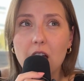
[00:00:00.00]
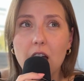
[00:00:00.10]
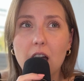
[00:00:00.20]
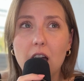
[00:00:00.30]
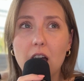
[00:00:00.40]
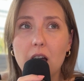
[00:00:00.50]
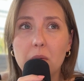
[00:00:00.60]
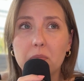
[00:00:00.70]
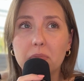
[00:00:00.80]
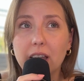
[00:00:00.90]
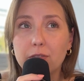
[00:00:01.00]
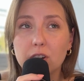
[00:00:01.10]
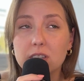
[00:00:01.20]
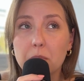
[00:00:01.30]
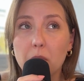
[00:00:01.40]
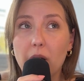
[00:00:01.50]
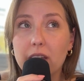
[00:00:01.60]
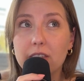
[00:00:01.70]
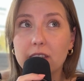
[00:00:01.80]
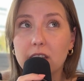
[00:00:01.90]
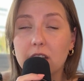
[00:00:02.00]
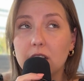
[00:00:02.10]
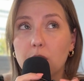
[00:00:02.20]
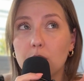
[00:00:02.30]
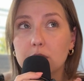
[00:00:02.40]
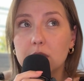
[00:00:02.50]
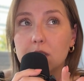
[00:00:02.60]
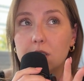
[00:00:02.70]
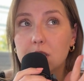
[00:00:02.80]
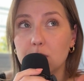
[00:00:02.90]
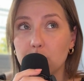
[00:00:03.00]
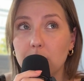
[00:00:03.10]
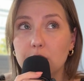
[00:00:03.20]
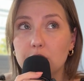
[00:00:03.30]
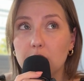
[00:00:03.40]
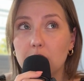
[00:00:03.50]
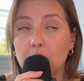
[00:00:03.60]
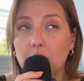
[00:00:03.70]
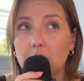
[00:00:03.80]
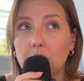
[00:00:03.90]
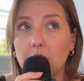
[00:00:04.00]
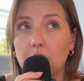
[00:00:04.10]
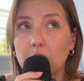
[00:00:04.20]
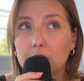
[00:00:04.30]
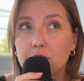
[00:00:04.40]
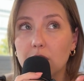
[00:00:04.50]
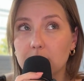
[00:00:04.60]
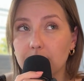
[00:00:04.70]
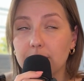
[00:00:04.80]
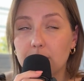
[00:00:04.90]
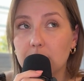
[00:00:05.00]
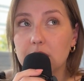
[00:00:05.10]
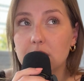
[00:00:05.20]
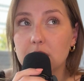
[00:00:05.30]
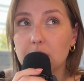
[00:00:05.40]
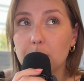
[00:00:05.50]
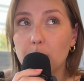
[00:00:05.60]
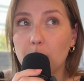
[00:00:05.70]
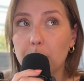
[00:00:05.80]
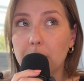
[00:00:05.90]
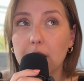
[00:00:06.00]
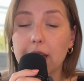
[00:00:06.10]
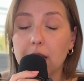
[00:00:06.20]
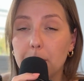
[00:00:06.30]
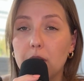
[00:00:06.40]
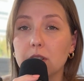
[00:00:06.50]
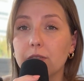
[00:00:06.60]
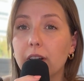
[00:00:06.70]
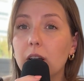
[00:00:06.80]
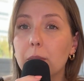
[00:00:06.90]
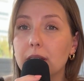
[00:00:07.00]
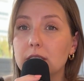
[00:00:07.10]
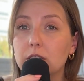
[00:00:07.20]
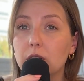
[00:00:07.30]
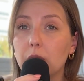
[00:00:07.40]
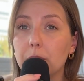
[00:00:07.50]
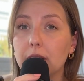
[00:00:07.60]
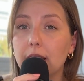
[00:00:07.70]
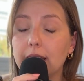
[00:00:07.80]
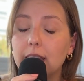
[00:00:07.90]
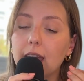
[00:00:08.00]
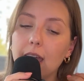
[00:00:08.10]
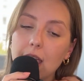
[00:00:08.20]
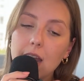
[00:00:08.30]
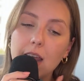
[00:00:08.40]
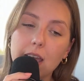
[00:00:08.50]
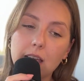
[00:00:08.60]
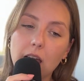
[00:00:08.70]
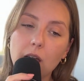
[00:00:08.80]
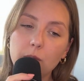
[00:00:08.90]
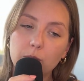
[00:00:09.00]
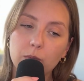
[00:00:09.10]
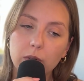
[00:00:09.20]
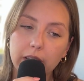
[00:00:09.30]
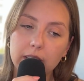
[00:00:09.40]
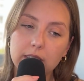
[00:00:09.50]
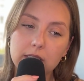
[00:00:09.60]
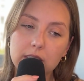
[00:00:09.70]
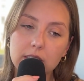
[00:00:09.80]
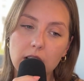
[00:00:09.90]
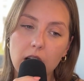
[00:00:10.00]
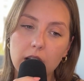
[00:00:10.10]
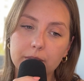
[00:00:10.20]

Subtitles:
Like for example, I think that in all this situation, a constructive criticism will be like about the environment, and be like, hey, like I like this is not